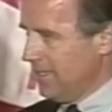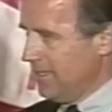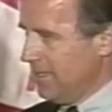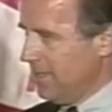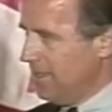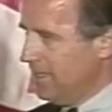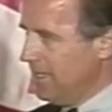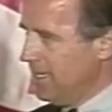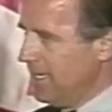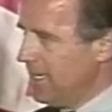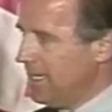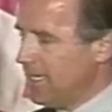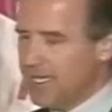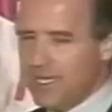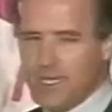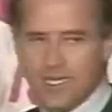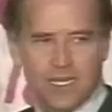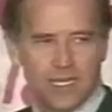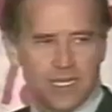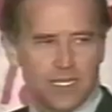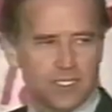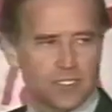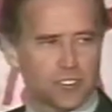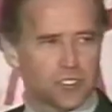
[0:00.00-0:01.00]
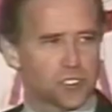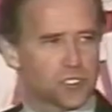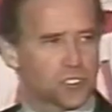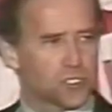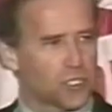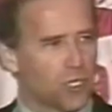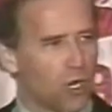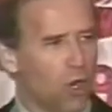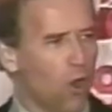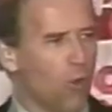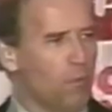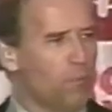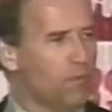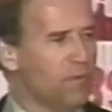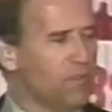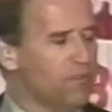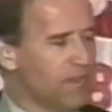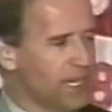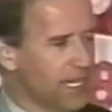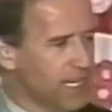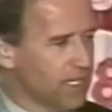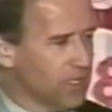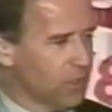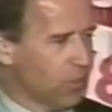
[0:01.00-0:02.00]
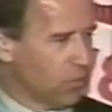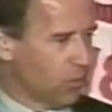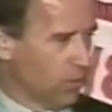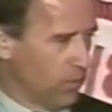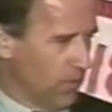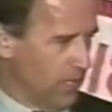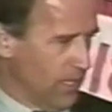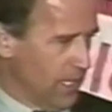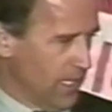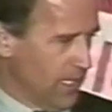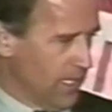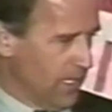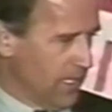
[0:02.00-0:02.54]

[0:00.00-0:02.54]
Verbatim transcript: The scope of inquiry